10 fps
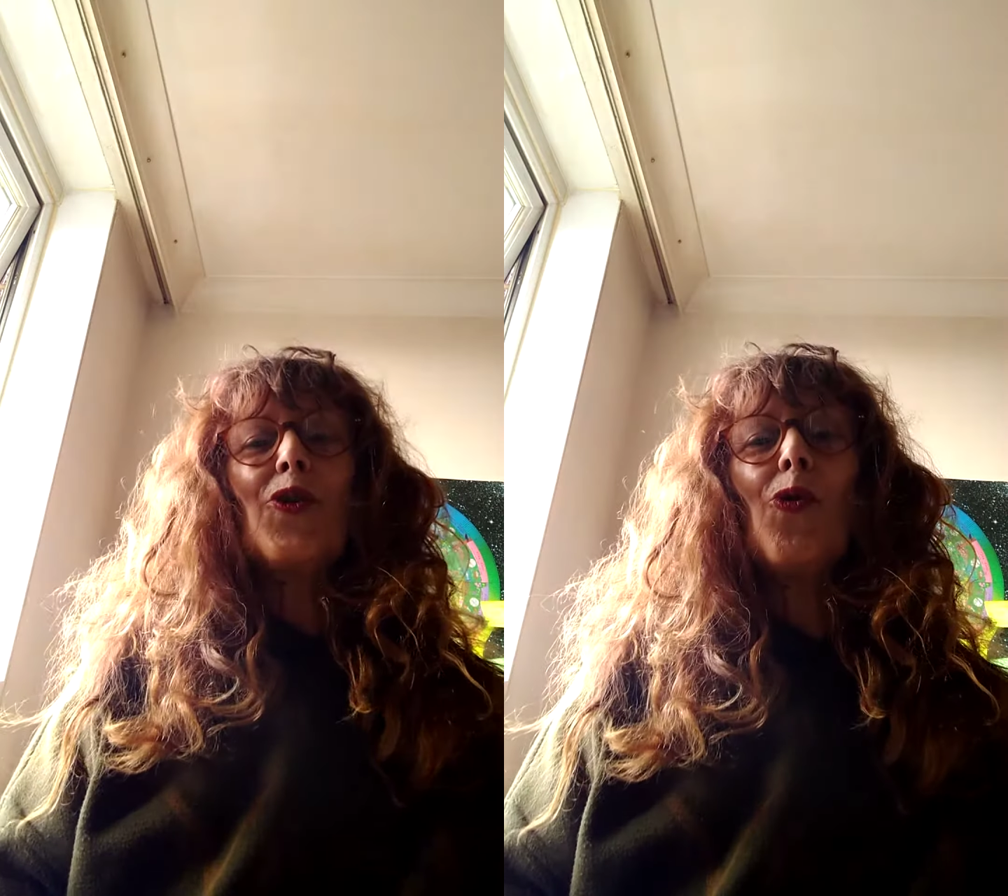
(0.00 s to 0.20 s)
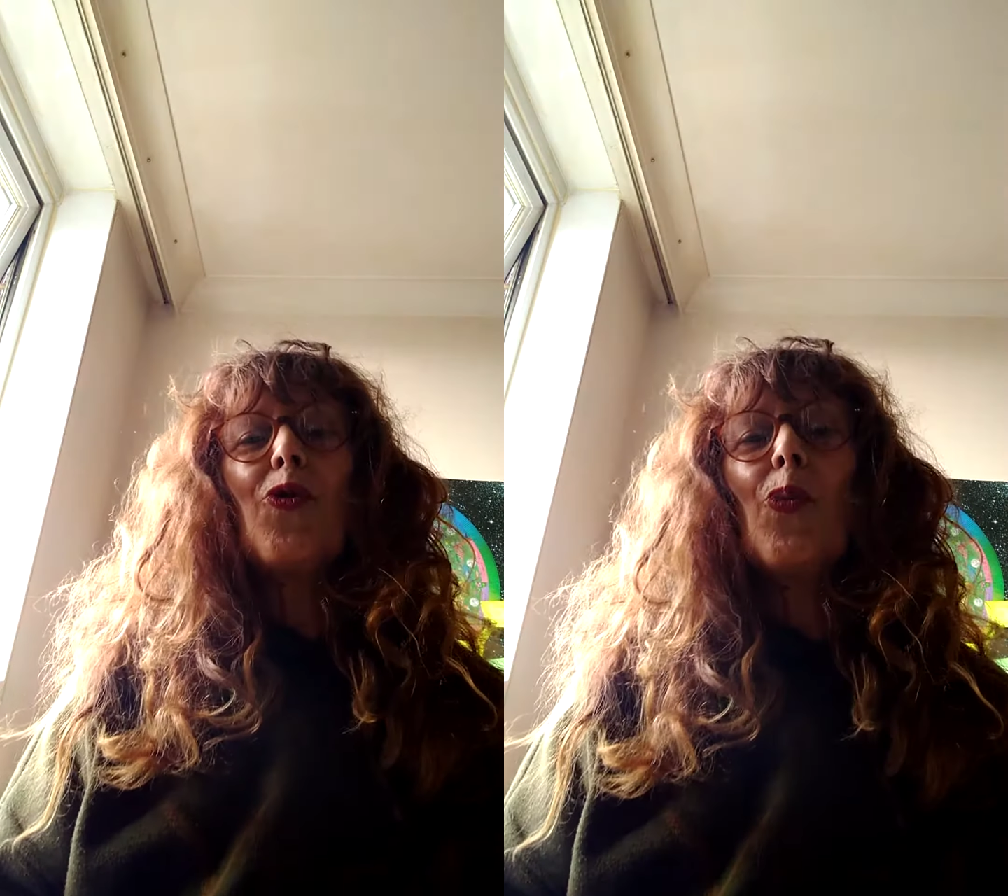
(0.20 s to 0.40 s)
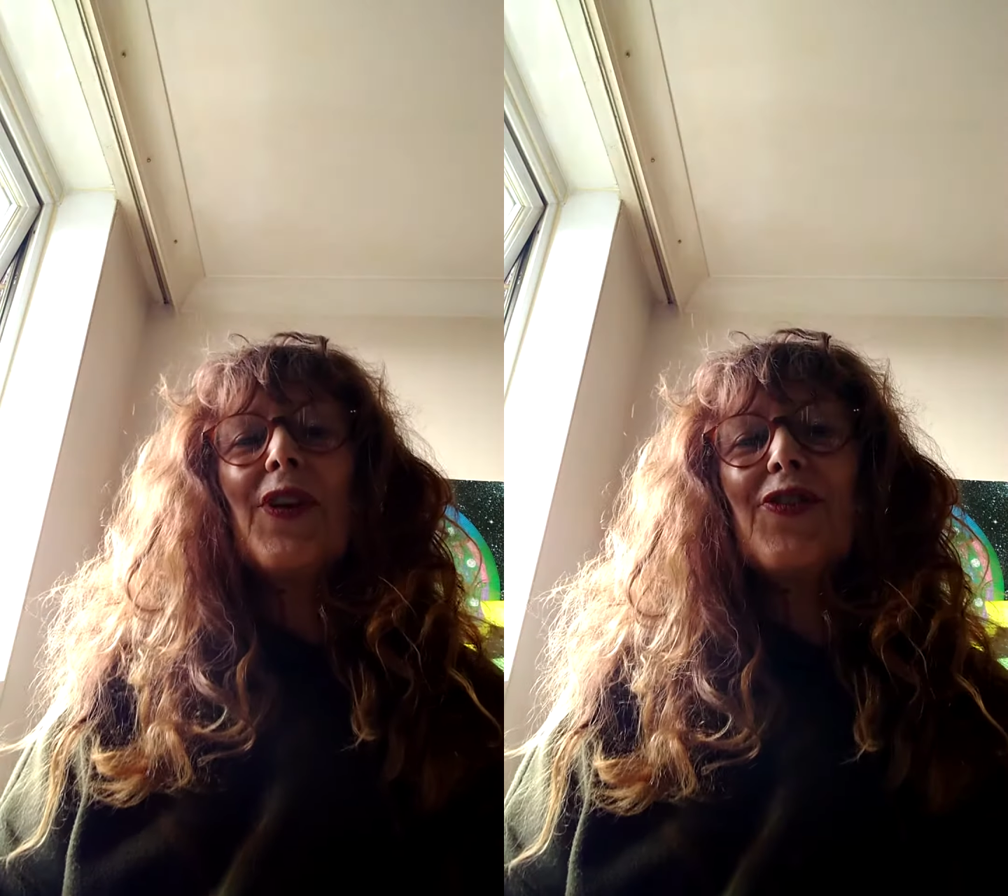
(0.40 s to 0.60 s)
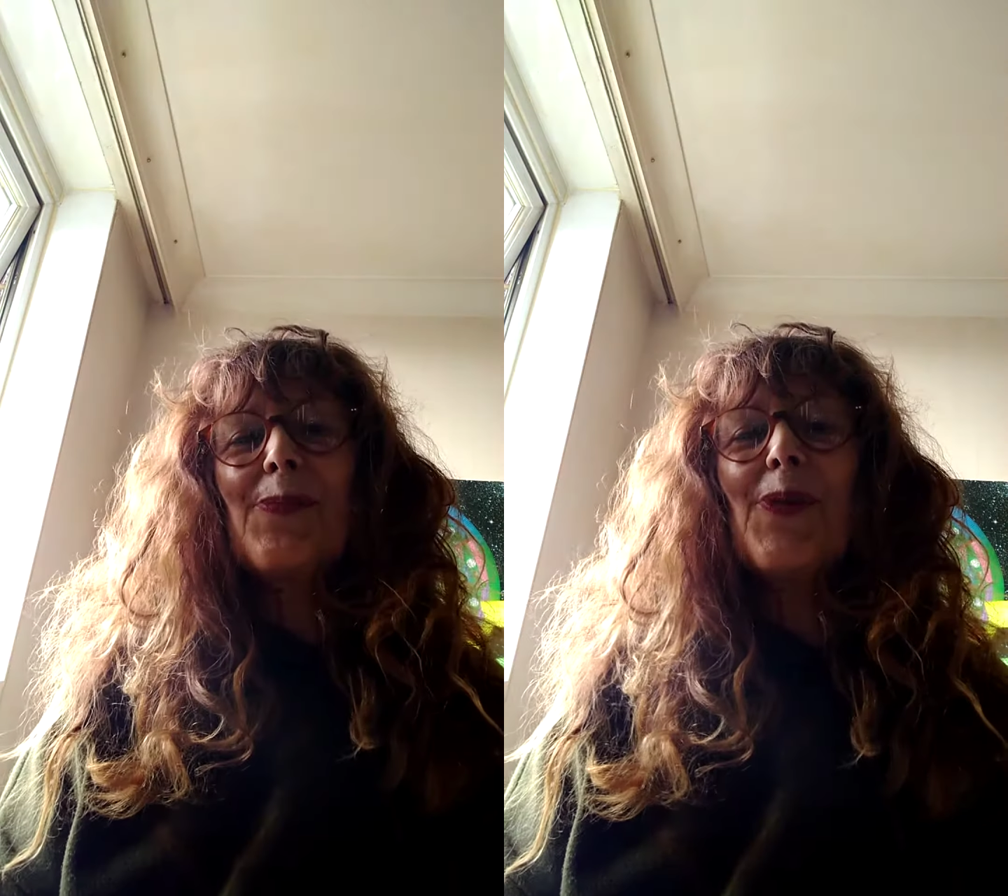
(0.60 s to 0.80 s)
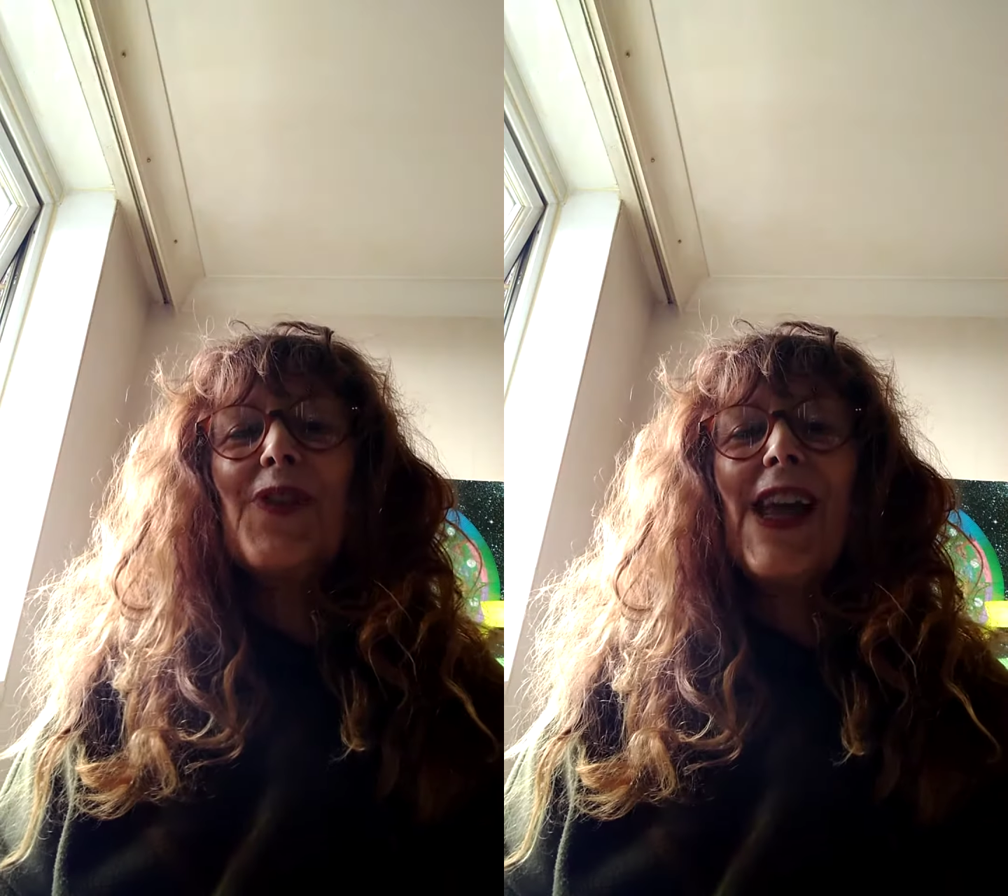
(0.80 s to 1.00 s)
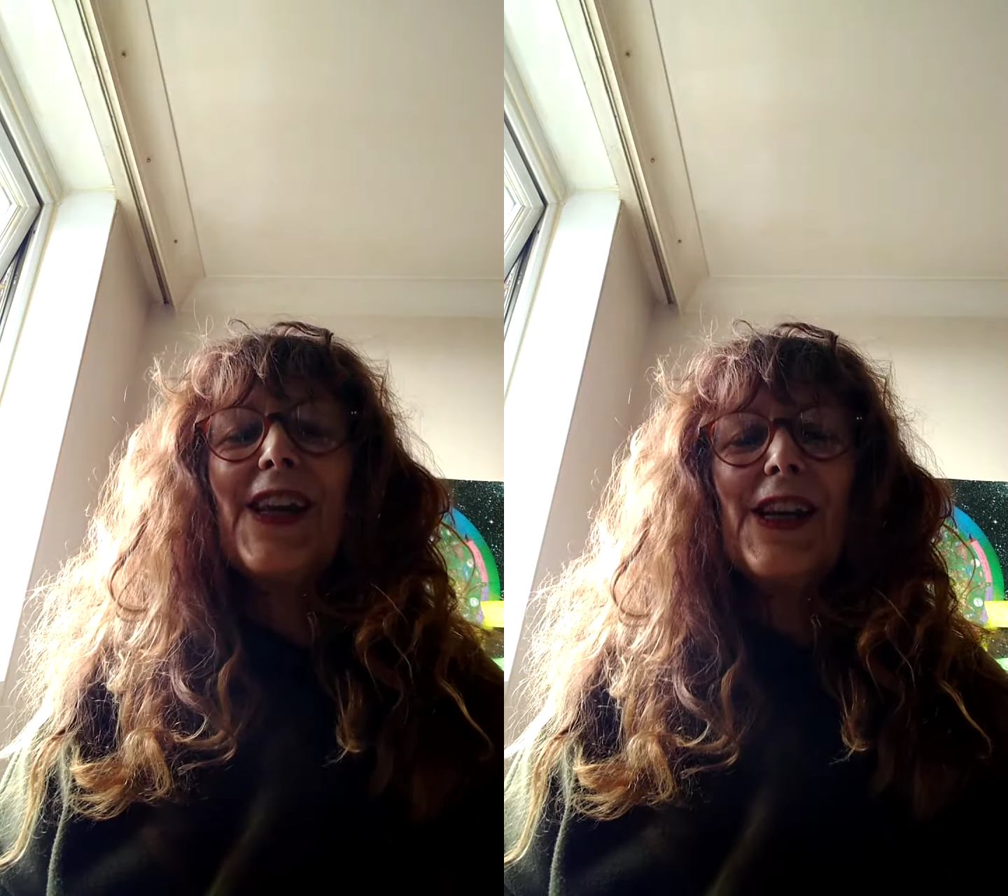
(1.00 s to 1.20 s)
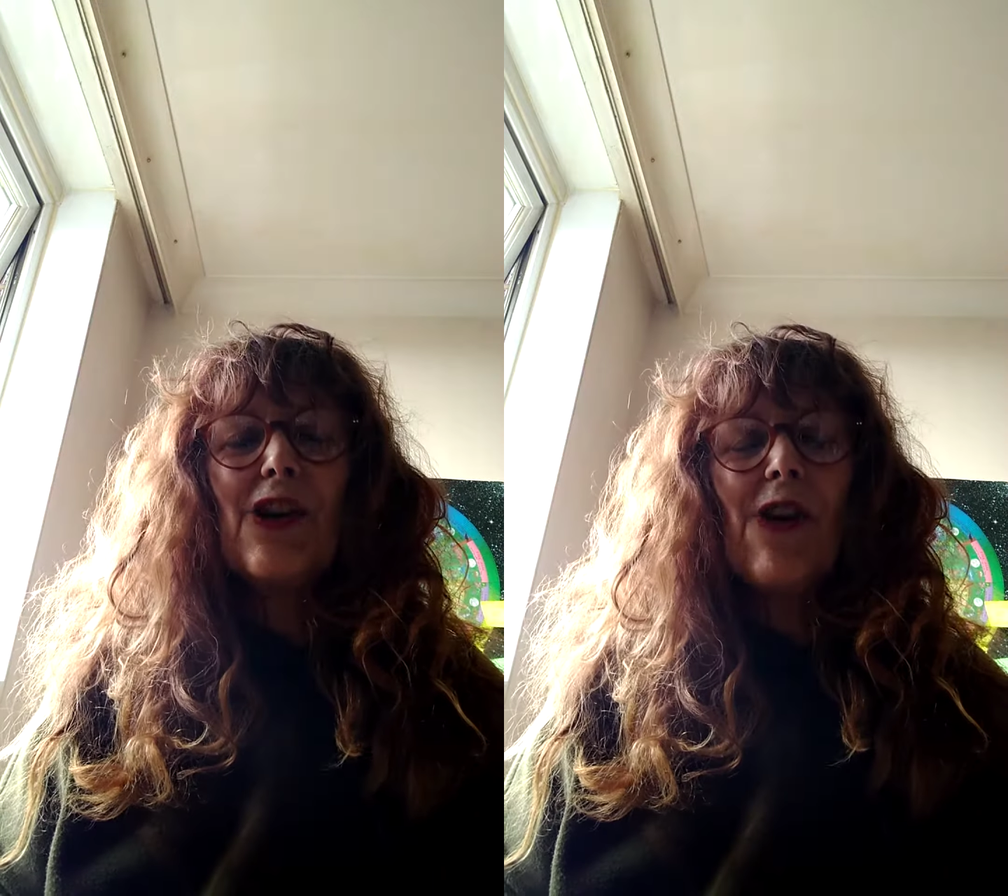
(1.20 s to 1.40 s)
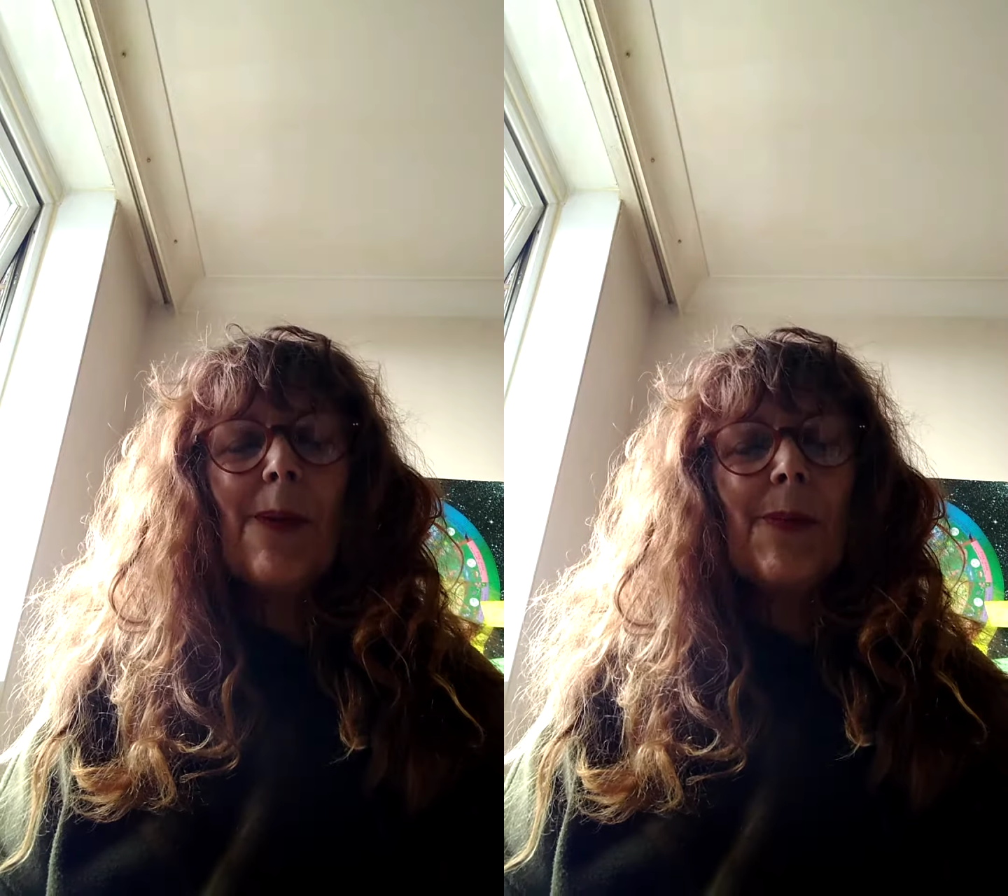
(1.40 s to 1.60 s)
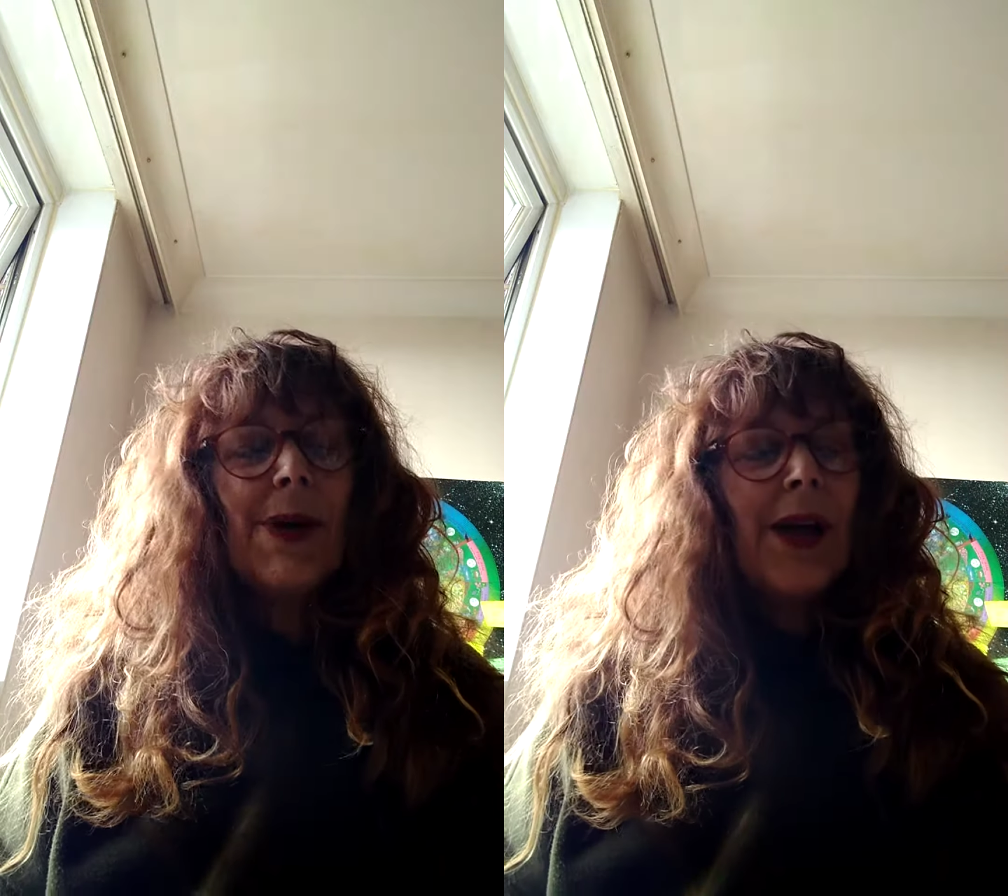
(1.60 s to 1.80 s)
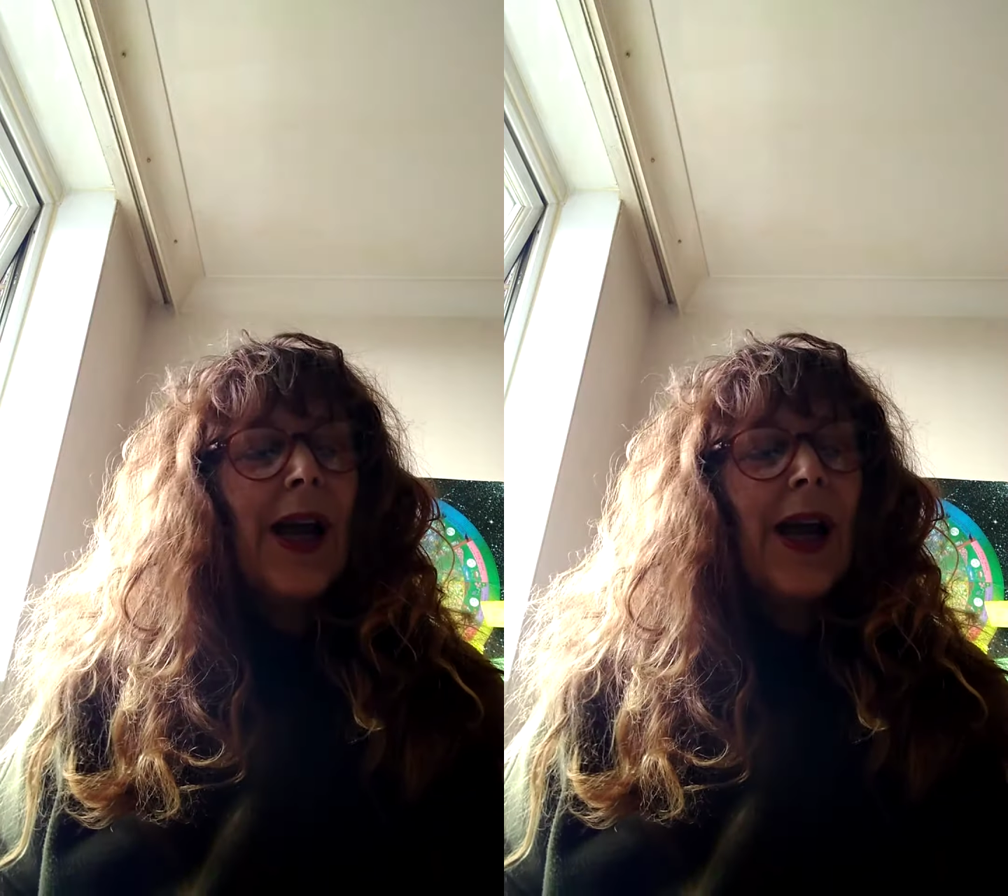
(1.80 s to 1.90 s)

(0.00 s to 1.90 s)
it's called The Wisdom of the Enneagram.